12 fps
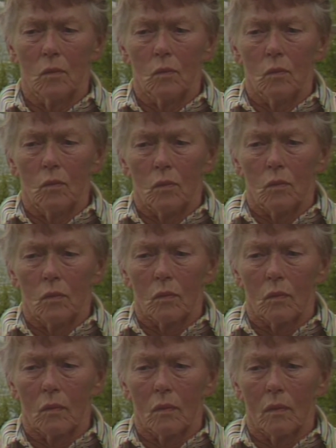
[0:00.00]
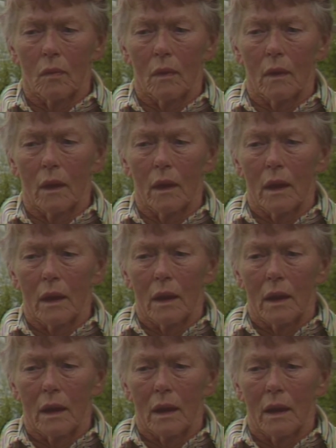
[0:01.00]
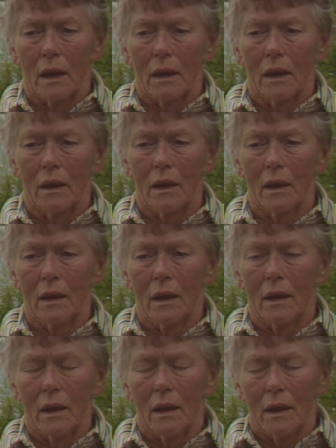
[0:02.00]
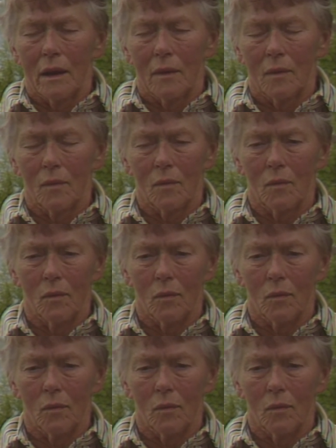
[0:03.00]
[no speech]